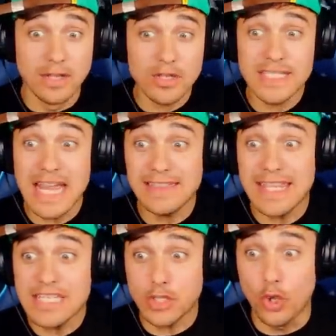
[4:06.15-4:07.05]
It looks like
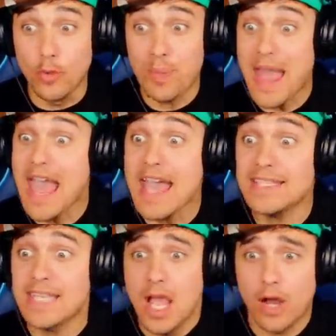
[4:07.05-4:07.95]
these two
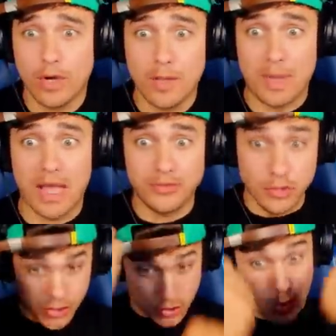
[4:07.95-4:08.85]
bears are about
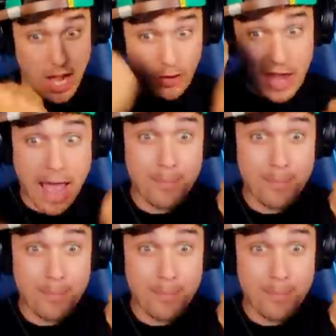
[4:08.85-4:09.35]
to square